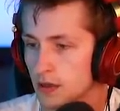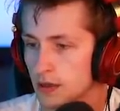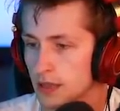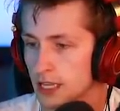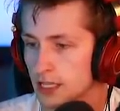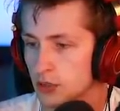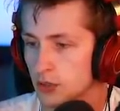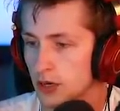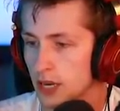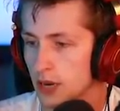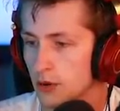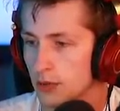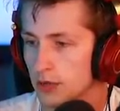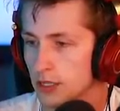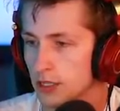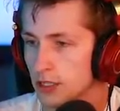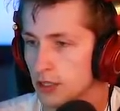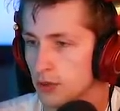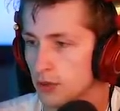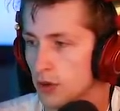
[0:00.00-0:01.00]
That's what I want
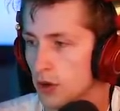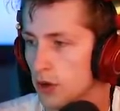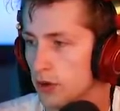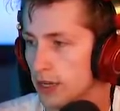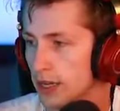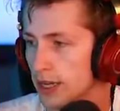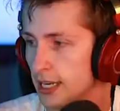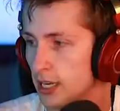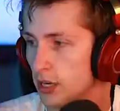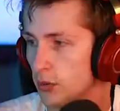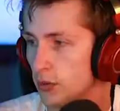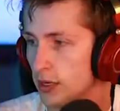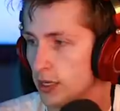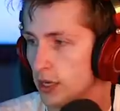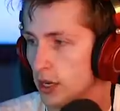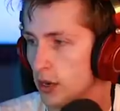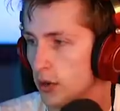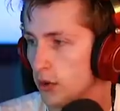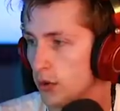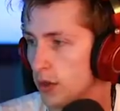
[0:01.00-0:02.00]
to do. Okay, here we
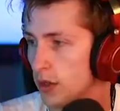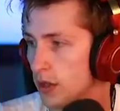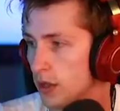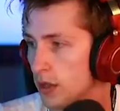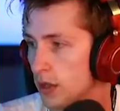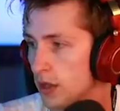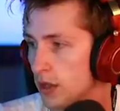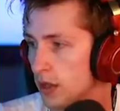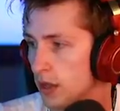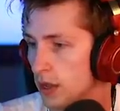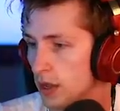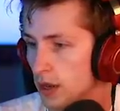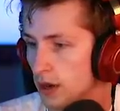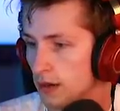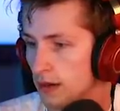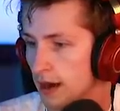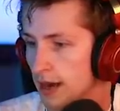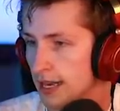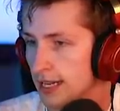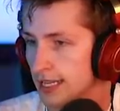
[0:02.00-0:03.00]
go.
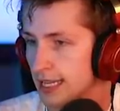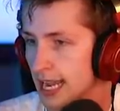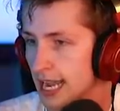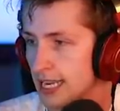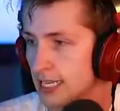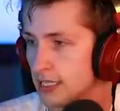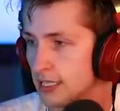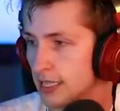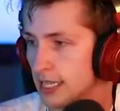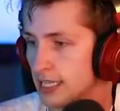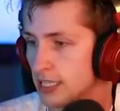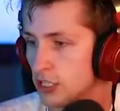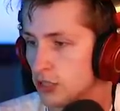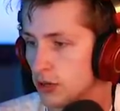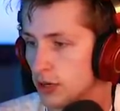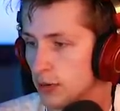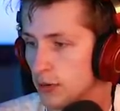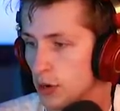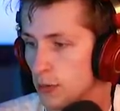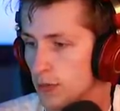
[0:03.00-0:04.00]
Alrighty, guys. Let's
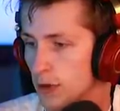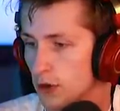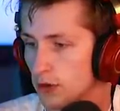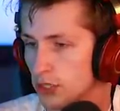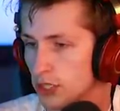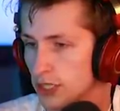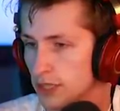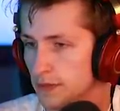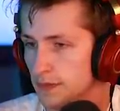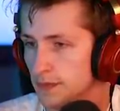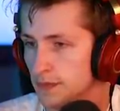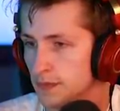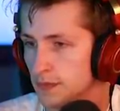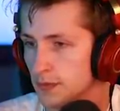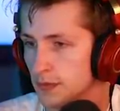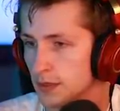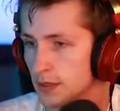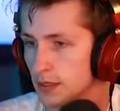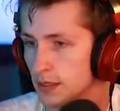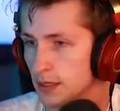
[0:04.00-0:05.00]
drink our potion.
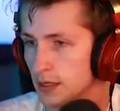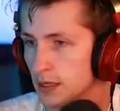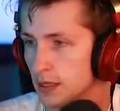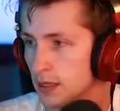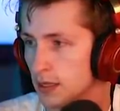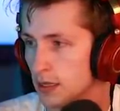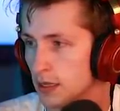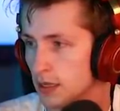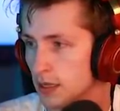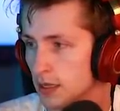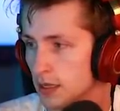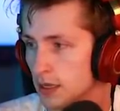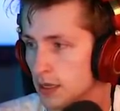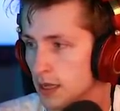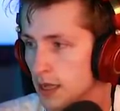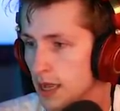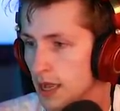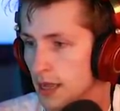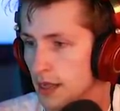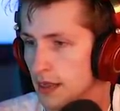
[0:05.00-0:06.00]

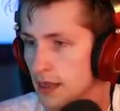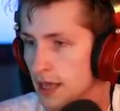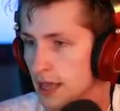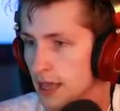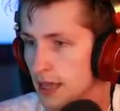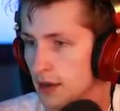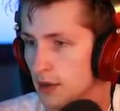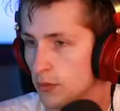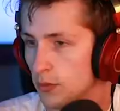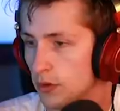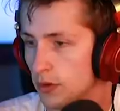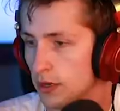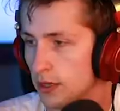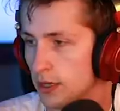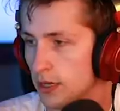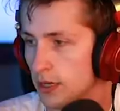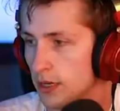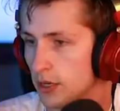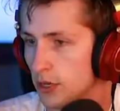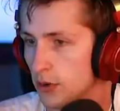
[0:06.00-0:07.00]
And then we're going
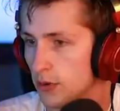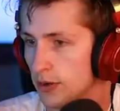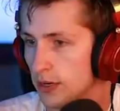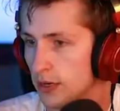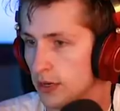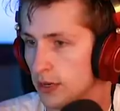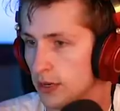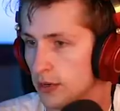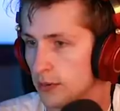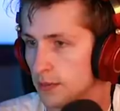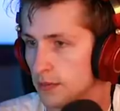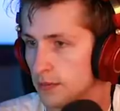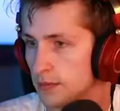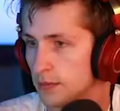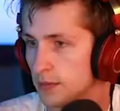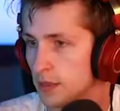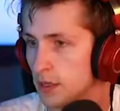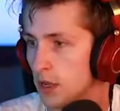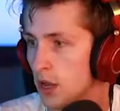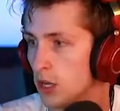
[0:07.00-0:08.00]
to go in on
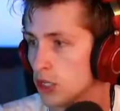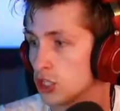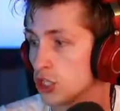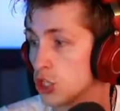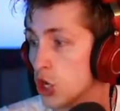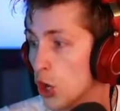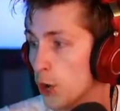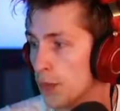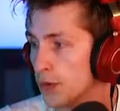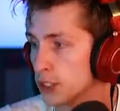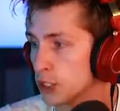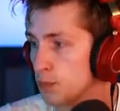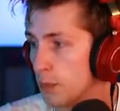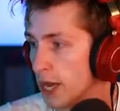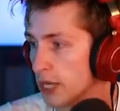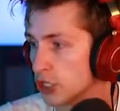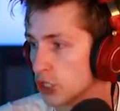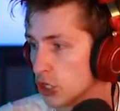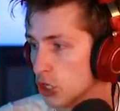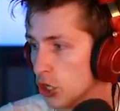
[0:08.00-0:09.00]
him. Super
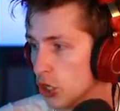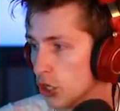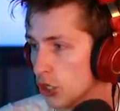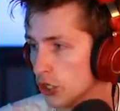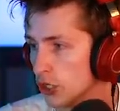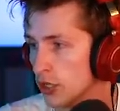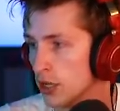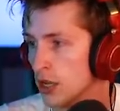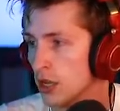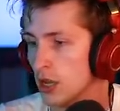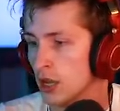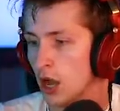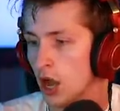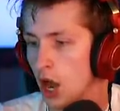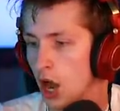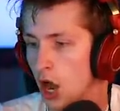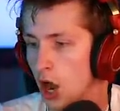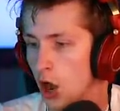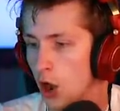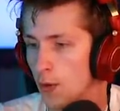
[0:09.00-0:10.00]
special!
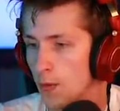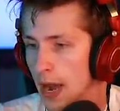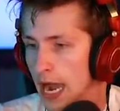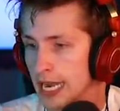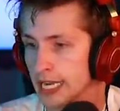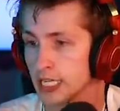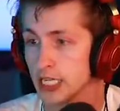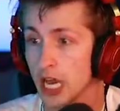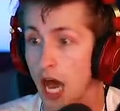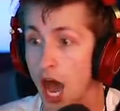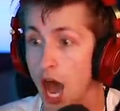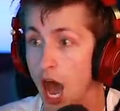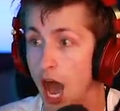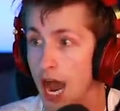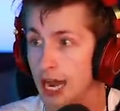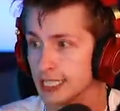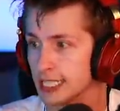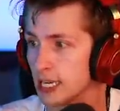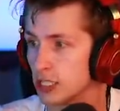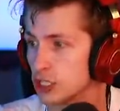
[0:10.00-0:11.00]
Oh my
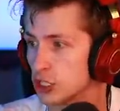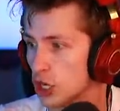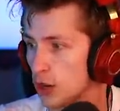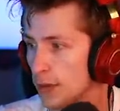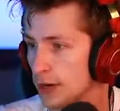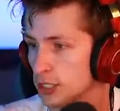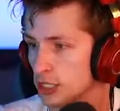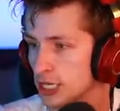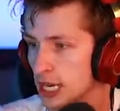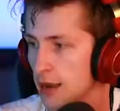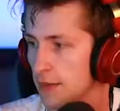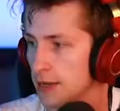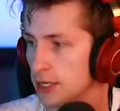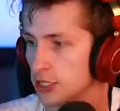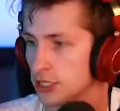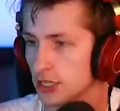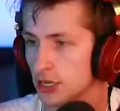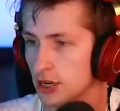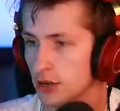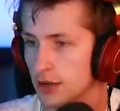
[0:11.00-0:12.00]
god! That's so much
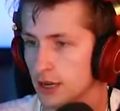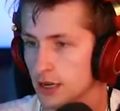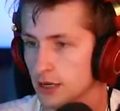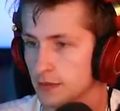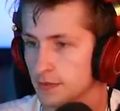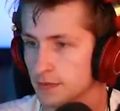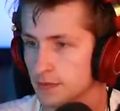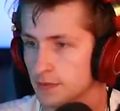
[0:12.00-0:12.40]
damage. Okay.